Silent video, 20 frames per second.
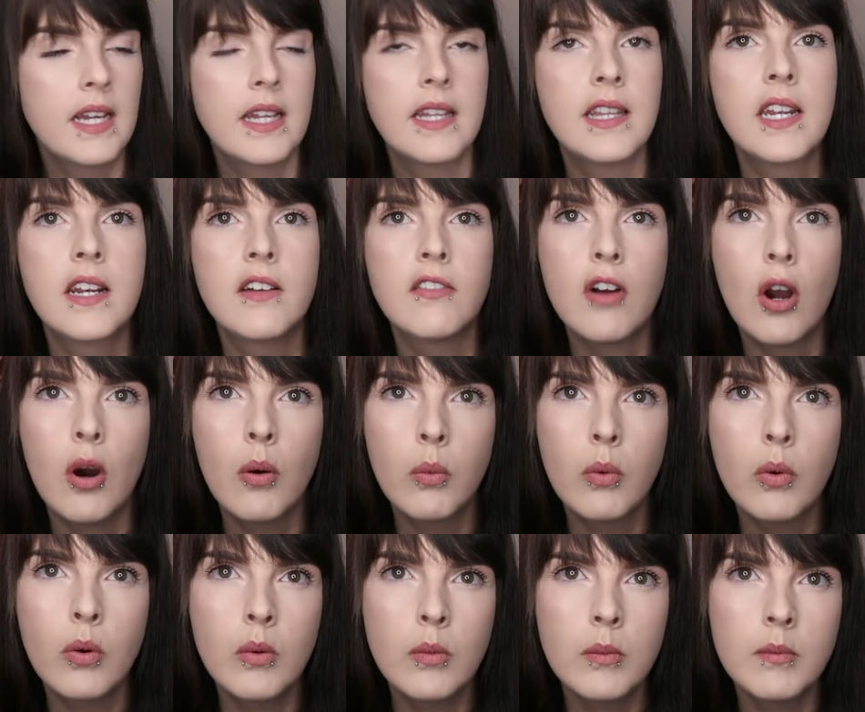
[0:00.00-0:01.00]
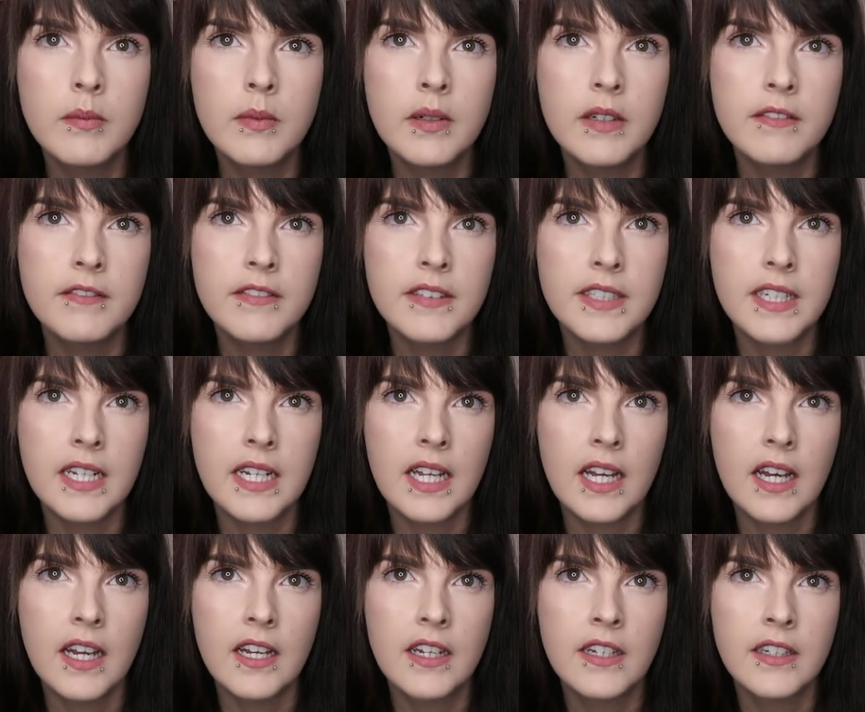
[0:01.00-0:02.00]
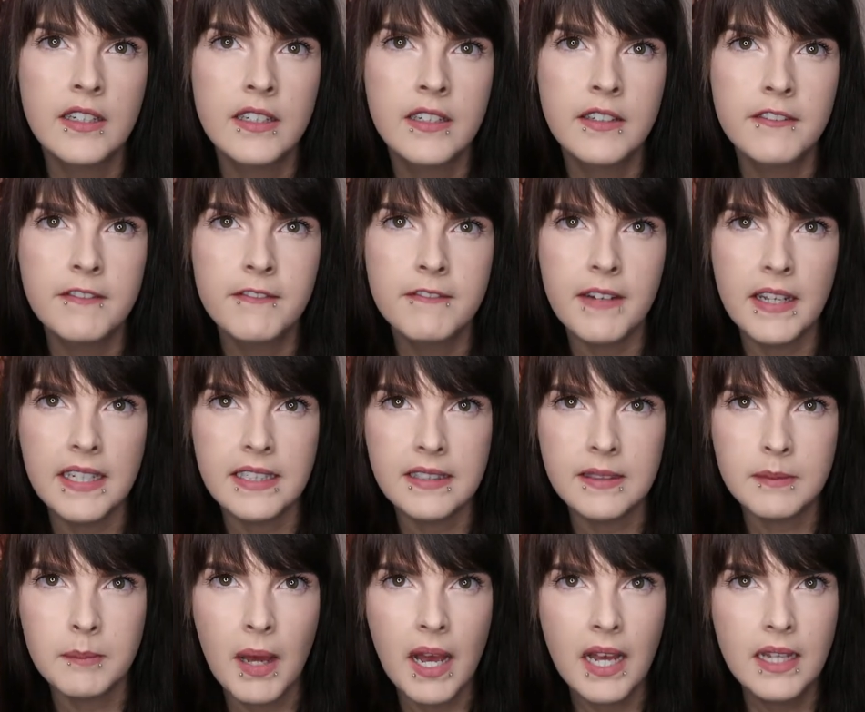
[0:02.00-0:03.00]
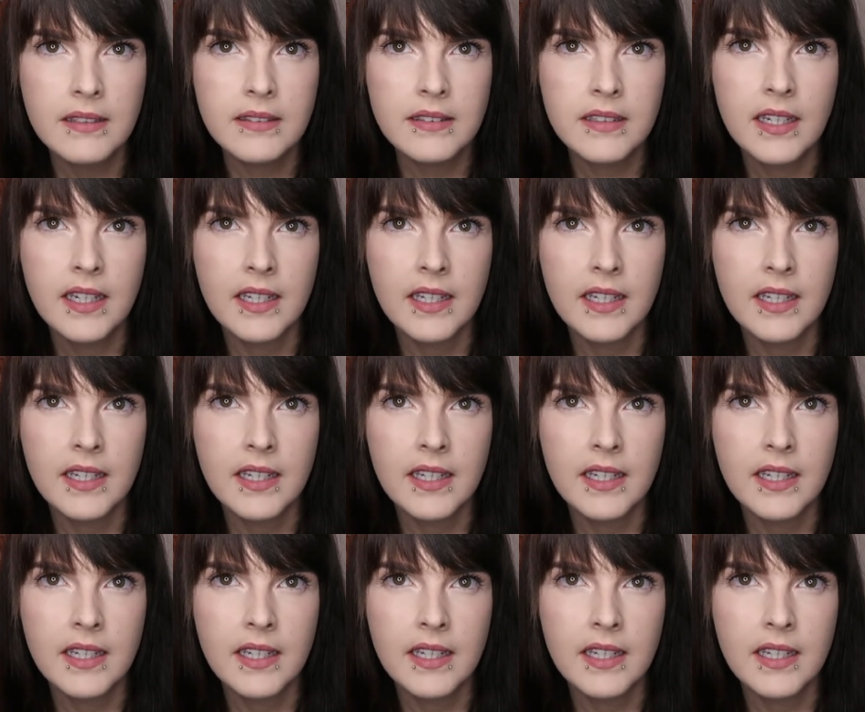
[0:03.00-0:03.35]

And then I've got a warm vanilla face mask.